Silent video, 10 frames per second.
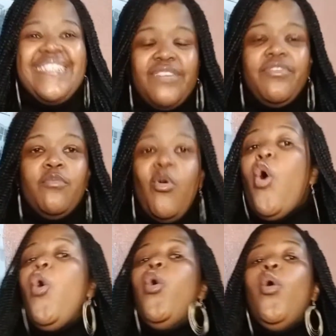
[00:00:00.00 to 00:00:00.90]
even
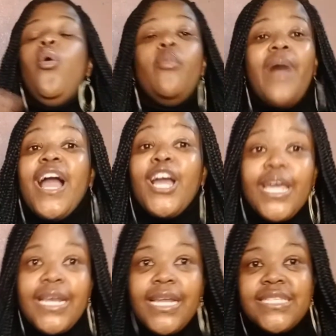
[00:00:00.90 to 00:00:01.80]
more. Oh my
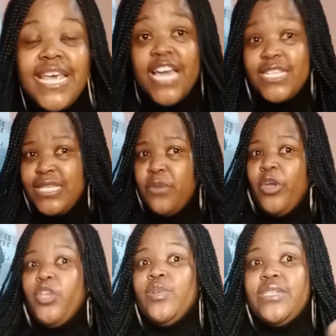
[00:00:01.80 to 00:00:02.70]
goodness. See,
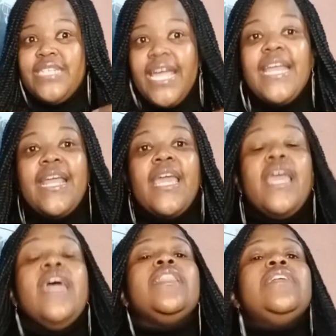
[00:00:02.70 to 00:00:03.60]
when you're dating,
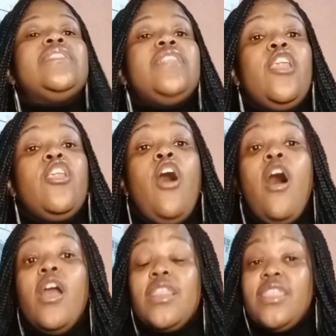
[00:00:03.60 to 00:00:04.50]
there's still a
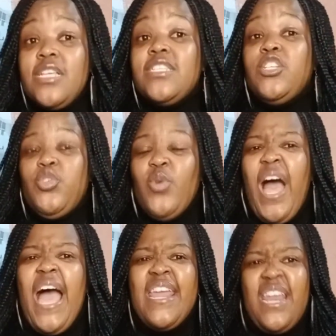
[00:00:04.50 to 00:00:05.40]
lot of things that you
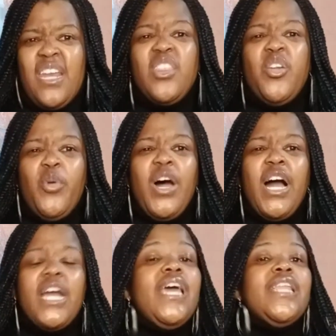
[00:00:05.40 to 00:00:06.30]
hide under the
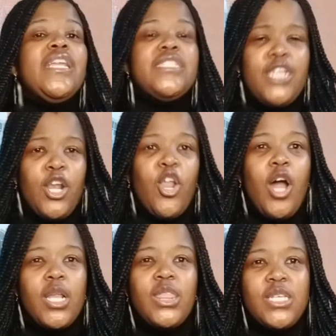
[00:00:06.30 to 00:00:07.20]
rug. There's still a lot
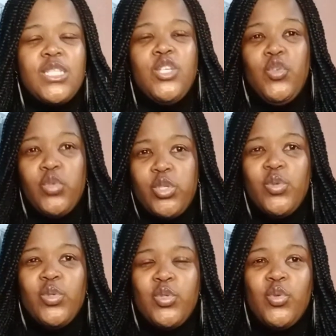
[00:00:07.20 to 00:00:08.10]
of things that you
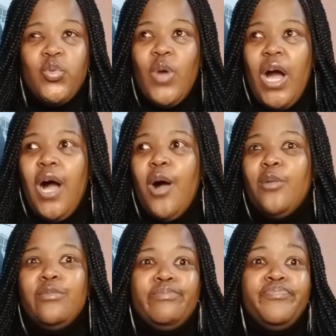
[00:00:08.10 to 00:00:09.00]
choose
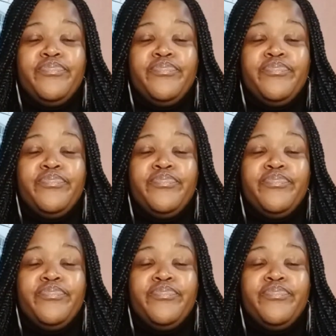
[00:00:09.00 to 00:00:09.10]
to,